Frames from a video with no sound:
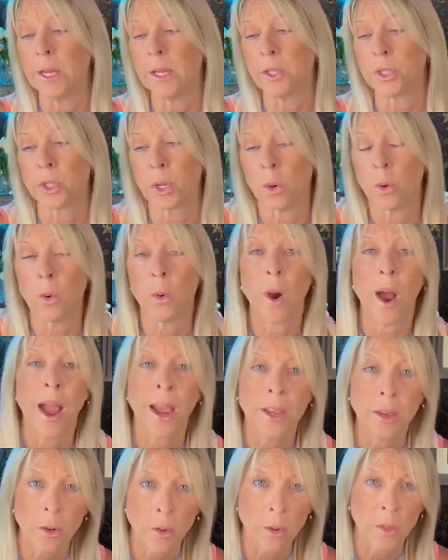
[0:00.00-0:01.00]
So
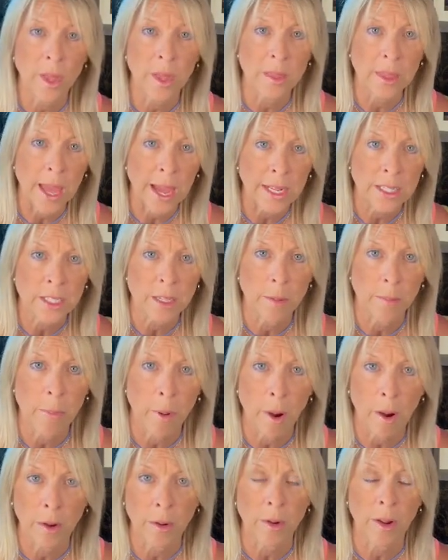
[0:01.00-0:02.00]
I know that that's a
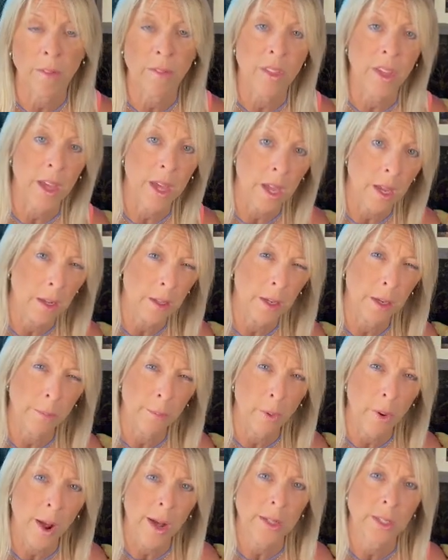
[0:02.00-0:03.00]
part of the healing
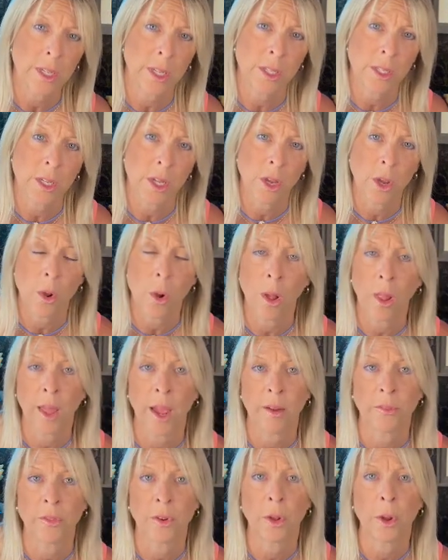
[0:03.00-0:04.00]
process that you all
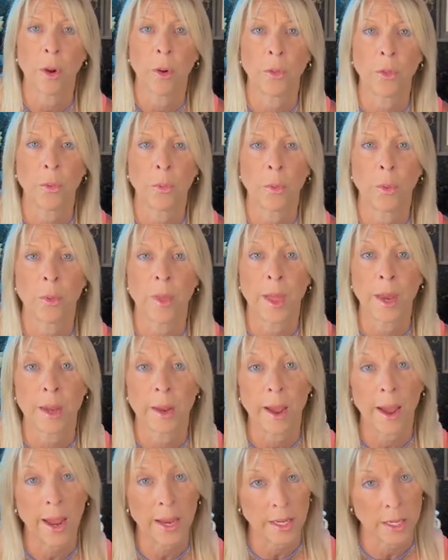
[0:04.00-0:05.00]
have to go through that
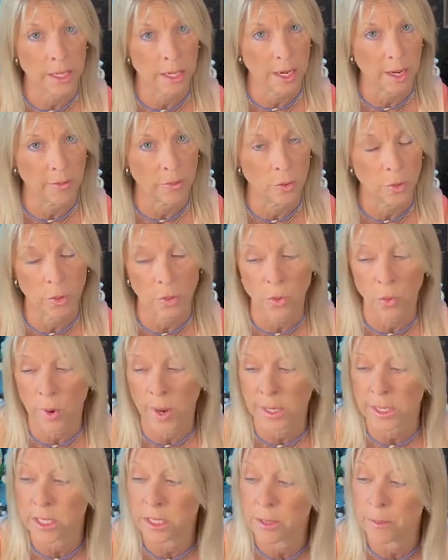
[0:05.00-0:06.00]
I didn't have to
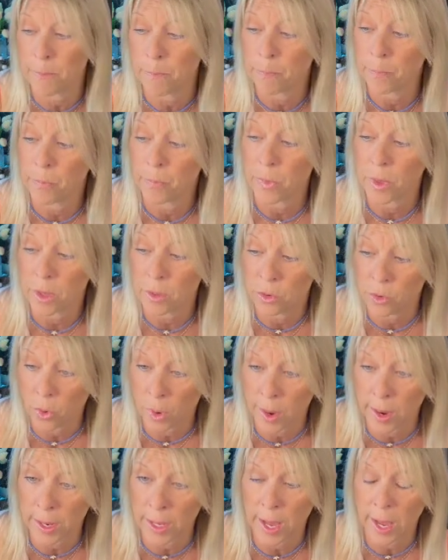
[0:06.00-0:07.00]
address. So
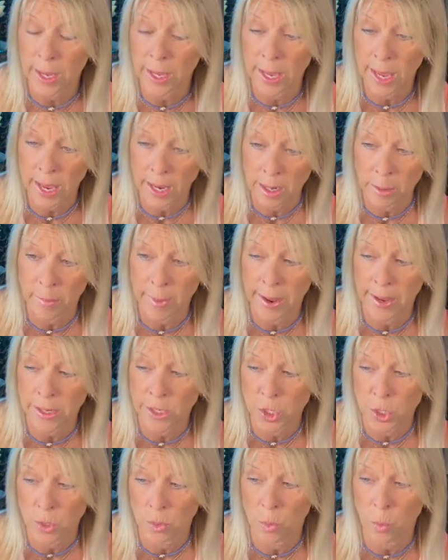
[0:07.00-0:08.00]
I can't
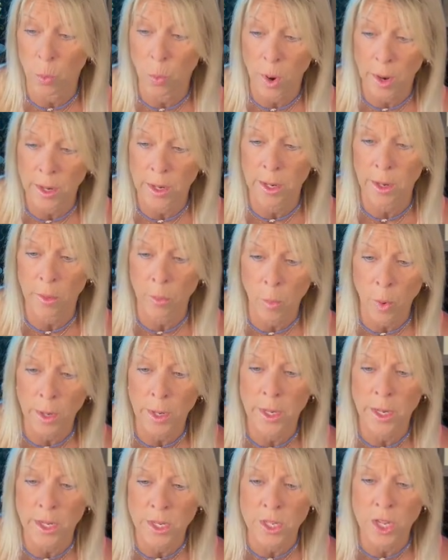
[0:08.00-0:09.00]
imagine what
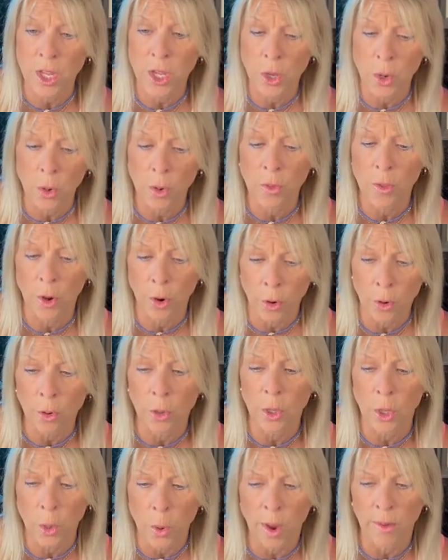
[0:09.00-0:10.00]
it is that the
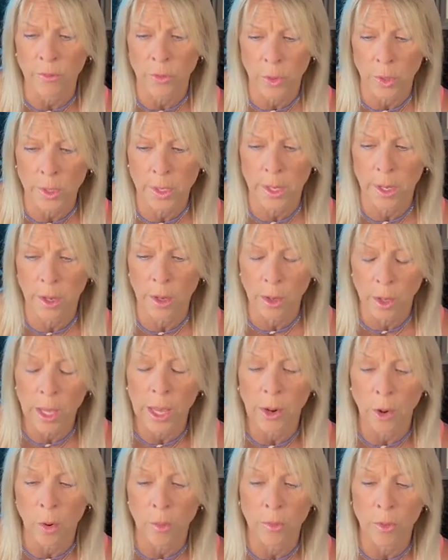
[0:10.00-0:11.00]
hurdle you have to
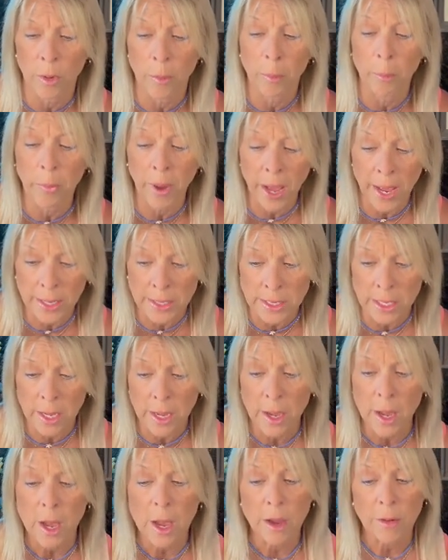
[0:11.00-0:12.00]
get over. But
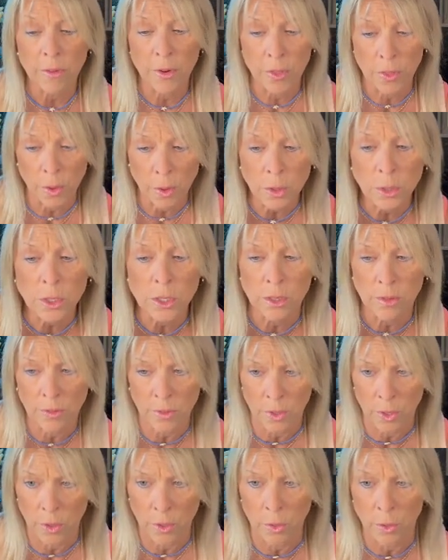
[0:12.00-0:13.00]
for those of
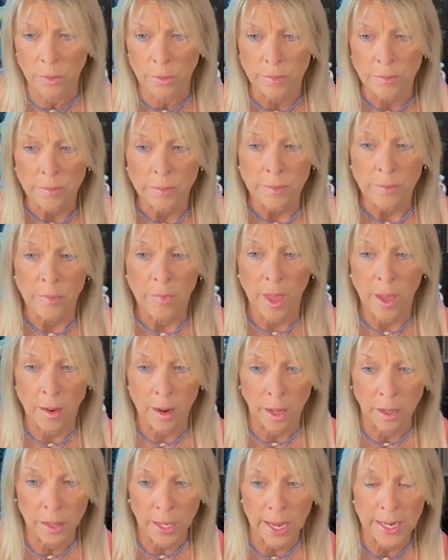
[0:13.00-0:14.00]
you that
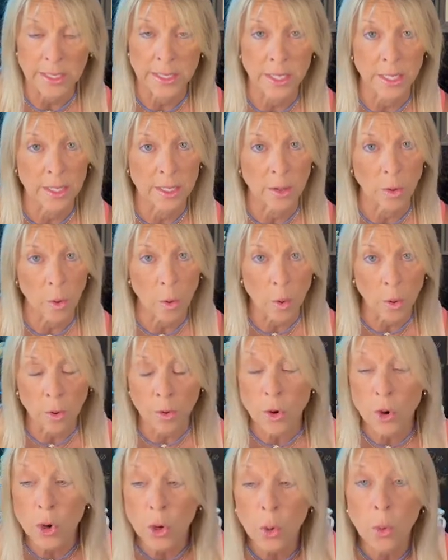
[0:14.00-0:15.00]
elected or
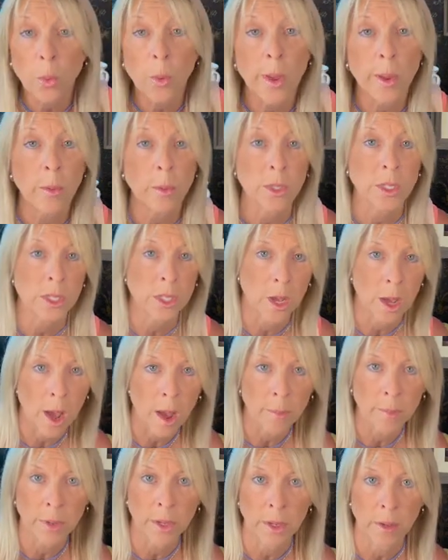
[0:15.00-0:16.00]
knew it was
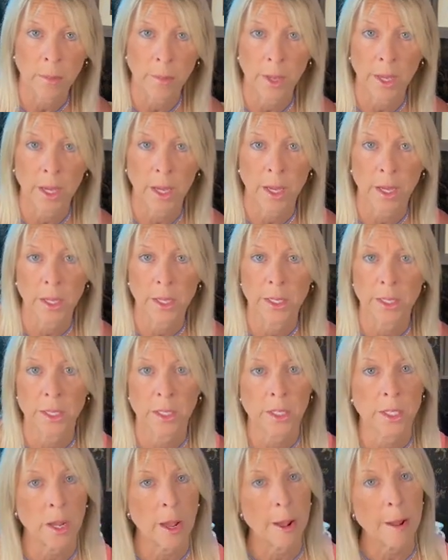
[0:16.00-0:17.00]
coming
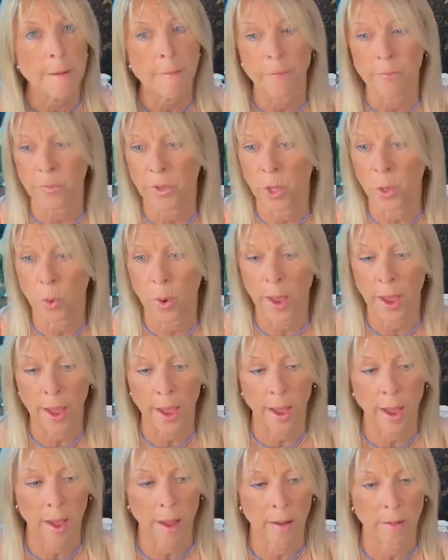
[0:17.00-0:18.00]
because you
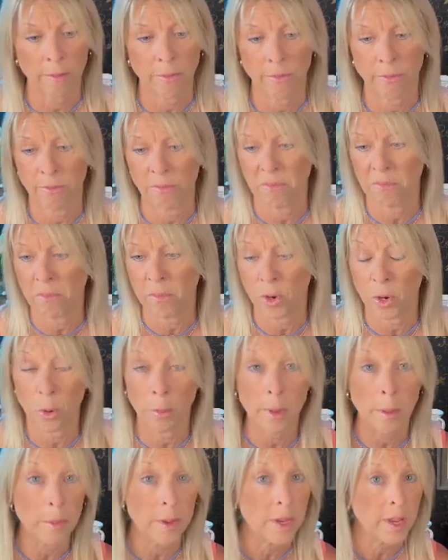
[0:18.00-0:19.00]
have,
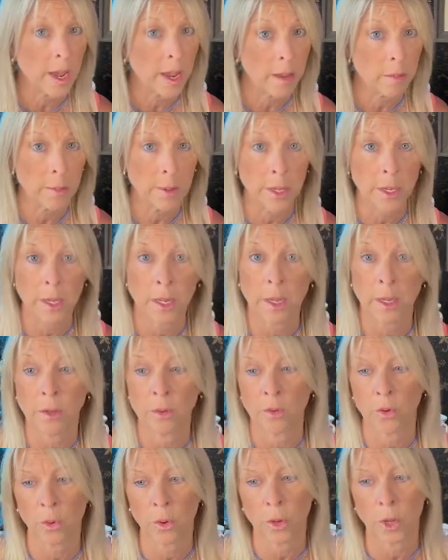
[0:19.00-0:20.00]
maybe
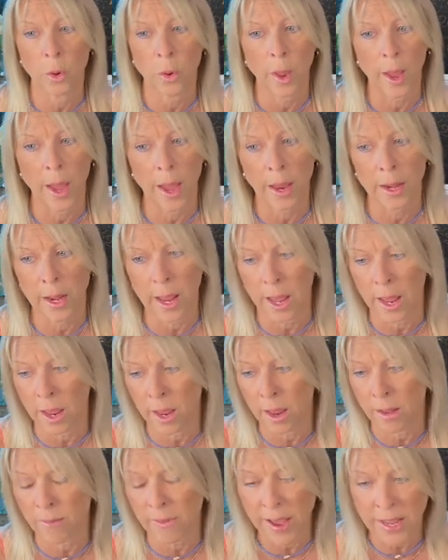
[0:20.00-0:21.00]
diabetes, or you had
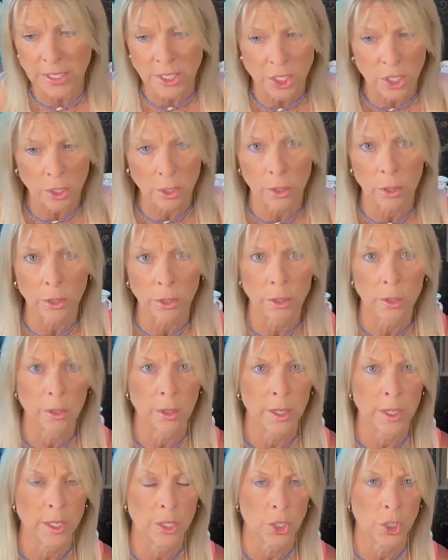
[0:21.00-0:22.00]
a vascular
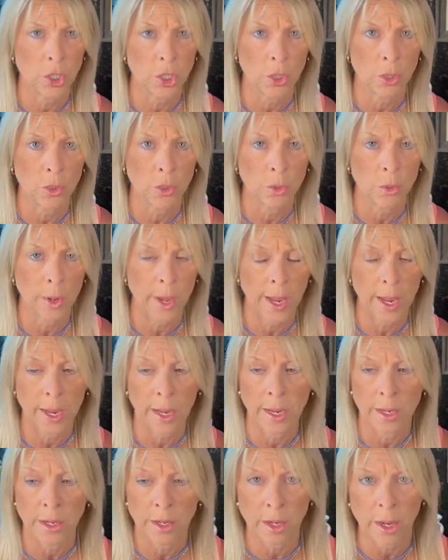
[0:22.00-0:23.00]
issue
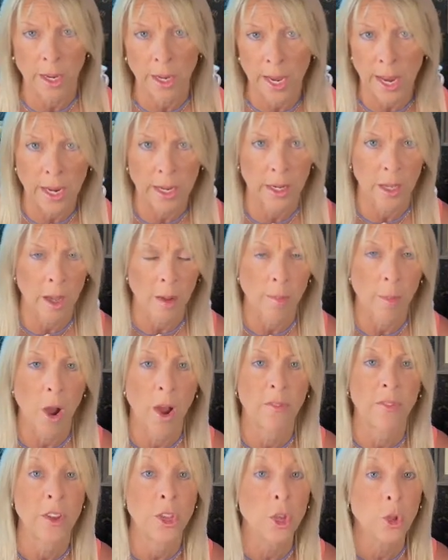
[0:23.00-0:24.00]
and it had to come
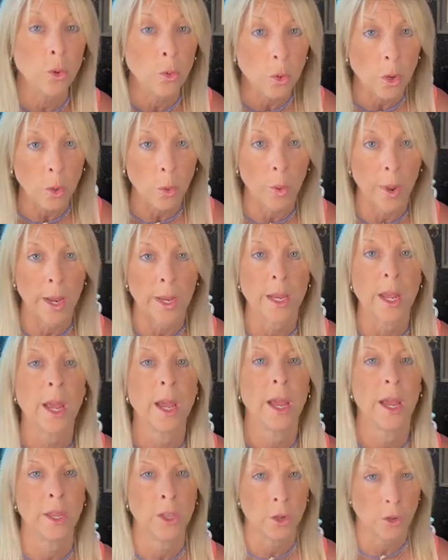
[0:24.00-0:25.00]
off and you knew it
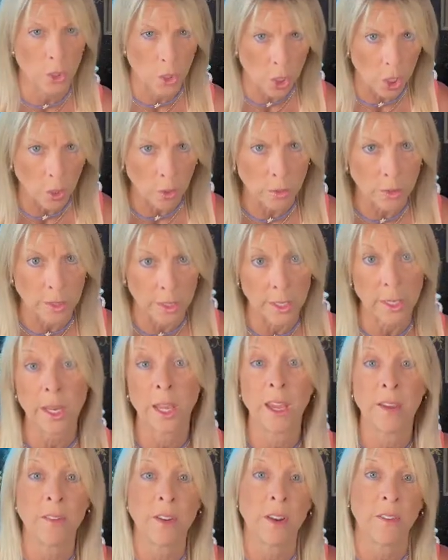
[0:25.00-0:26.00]
and you chose it,
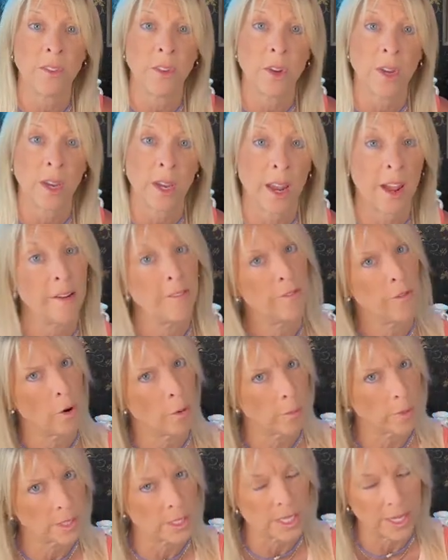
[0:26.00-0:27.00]
even if you didn't have 4
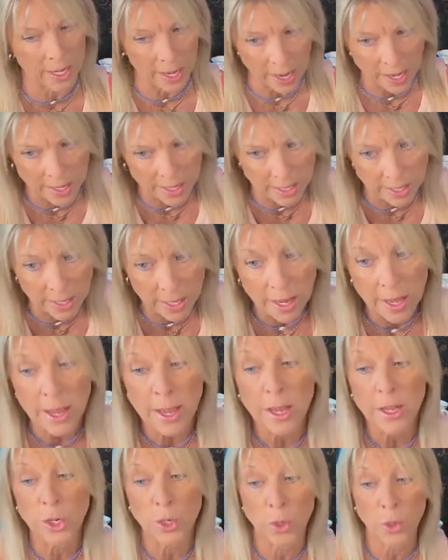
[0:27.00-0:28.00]
months like I did
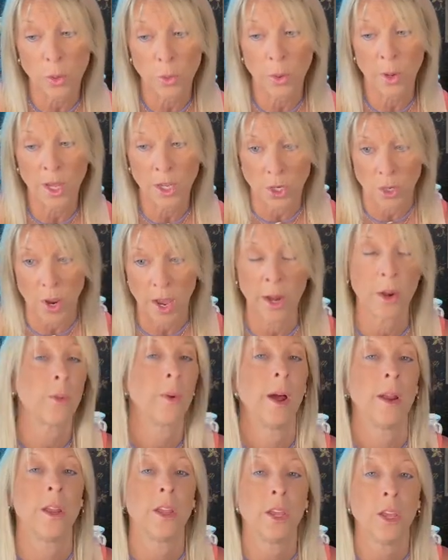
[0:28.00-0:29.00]
to get your head
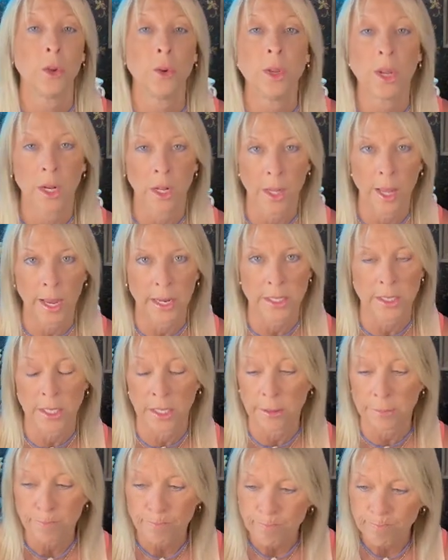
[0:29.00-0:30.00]
around it, you did elect it.